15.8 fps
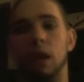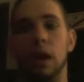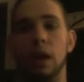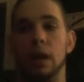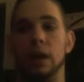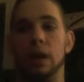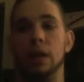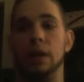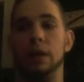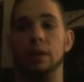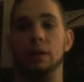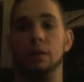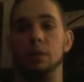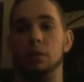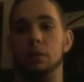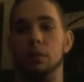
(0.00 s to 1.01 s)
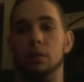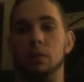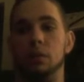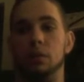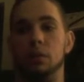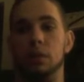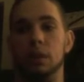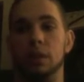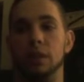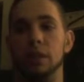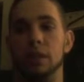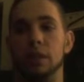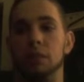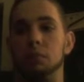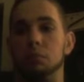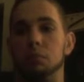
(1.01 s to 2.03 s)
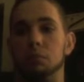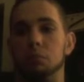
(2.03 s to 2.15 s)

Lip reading: And he did it